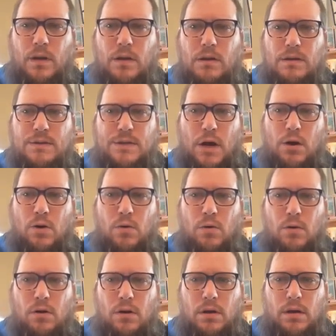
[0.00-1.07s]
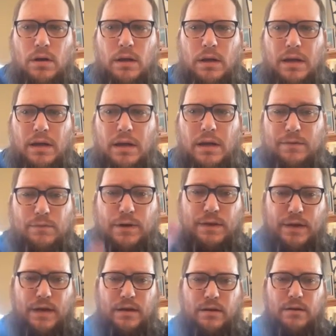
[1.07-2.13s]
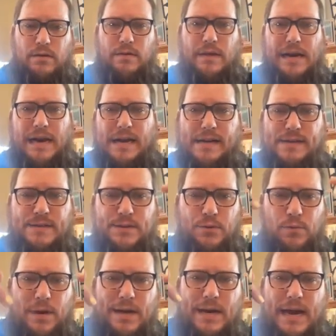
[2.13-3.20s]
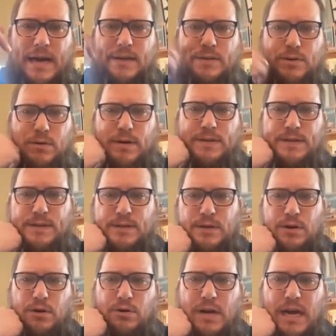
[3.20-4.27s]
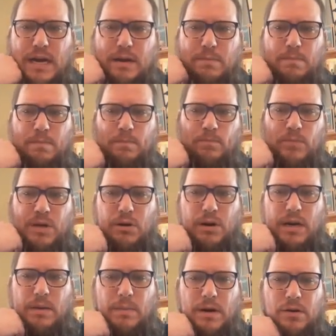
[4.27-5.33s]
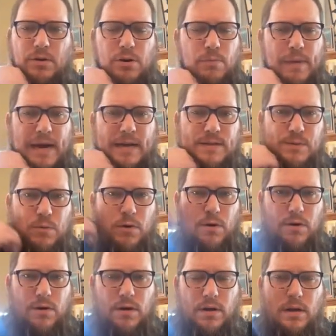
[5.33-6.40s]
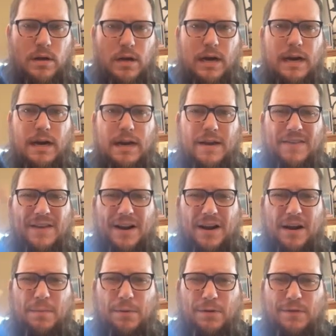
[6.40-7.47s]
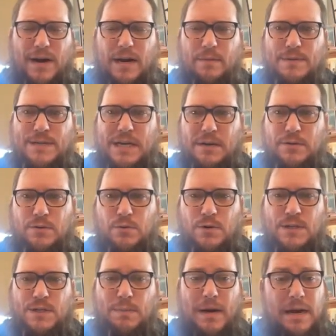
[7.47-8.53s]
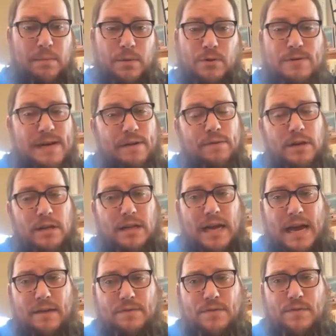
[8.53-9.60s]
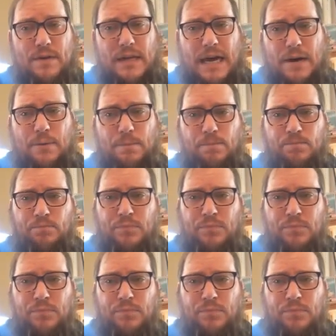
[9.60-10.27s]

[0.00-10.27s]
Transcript: So everything that has the red asterisk, so your name, your email, your password, and then a couple of items down towards the bottom, you definitely have to fill out.